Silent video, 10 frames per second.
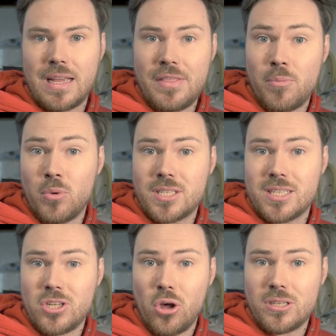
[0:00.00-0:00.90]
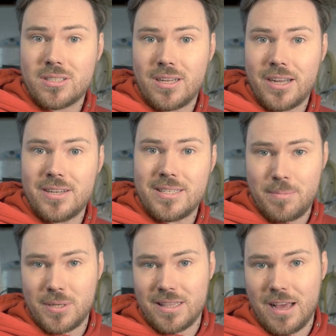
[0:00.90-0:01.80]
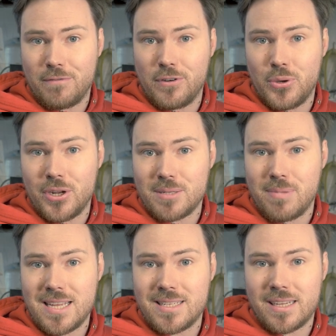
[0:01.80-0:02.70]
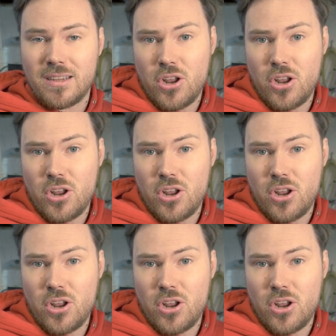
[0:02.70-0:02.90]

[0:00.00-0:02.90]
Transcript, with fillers: And then once it's hot, I'm going to dip it in that fluidized plastic